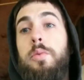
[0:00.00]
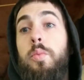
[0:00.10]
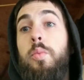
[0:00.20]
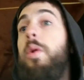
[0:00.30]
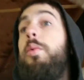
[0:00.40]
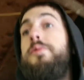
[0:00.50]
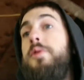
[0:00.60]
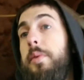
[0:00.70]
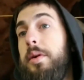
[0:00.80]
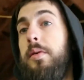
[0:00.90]
You know,
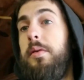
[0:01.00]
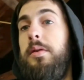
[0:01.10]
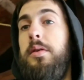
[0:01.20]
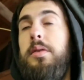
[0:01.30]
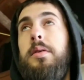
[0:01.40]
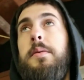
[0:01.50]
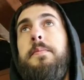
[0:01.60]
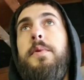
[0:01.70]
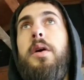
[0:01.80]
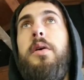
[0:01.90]
my buddy
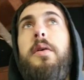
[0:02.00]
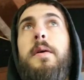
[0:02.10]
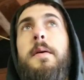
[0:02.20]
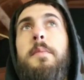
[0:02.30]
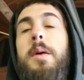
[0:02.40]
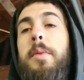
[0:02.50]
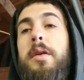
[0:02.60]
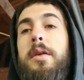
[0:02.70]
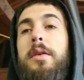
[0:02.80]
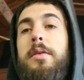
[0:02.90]
Rodney,
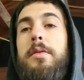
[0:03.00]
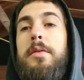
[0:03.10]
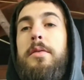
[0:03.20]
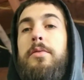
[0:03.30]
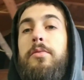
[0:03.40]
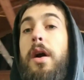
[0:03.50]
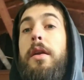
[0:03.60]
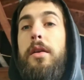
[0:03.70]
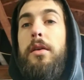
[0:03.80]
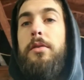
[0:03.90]
who has been in a
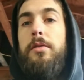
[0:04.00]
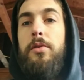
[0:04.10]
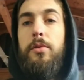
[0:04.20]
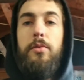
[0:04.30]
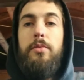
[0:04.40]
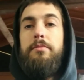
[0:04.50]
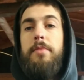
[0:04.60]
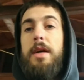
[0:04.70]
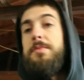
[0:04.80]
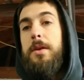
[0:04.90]
couple videos and will be
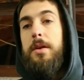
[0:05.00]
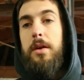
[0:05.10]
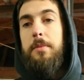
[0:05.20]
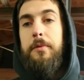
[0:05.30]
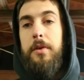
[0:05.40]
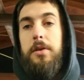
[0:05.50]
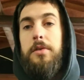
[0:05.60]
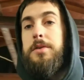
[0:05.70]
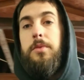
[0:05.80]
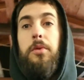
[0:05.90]
in a bunch more,
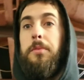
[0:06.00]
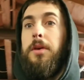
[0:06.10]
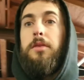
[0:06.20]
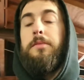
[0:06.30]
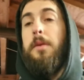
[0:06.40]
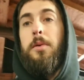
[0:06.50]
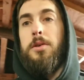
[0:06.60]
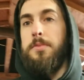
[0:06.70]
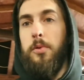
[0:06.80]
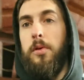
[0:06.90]
is a big
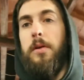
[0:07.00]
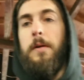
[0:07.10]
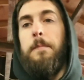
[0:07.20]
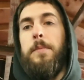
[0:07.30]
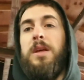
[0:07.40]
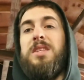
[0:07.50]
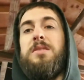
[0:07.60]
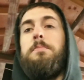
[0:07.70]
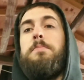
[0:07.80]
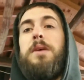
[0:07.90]
Dodge guy.
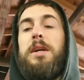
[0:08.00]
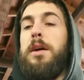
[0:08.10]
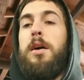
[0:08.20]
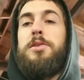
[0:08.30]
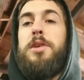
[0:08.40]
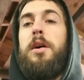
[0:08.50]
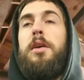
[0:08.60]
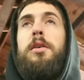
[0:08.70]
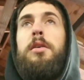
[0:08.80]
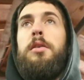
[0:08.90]
Knows everything there
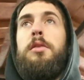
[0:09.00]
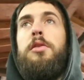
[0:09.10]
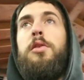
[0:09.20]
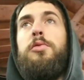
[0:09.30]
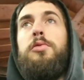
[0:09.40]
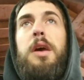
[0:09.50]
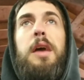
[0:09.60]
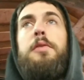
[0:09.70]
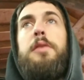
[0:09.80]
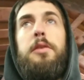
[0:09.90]
is to know about
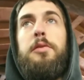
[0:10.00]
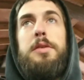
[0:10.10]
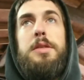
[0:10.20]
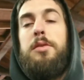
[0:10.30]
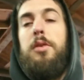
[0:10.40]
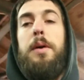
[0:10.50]
318s, 360s.